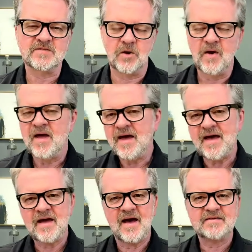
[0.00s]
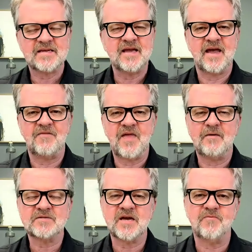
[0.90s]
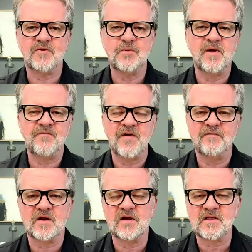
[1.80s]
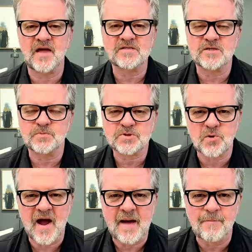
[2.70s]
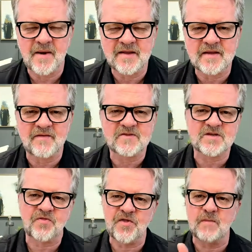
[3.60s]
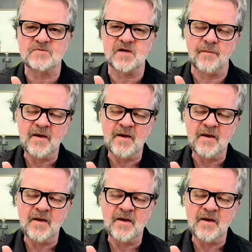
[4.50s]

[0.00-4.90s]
So, hey guys, again, if that was helpful, do me a favor, click that subscribe button, give us a thumbs up.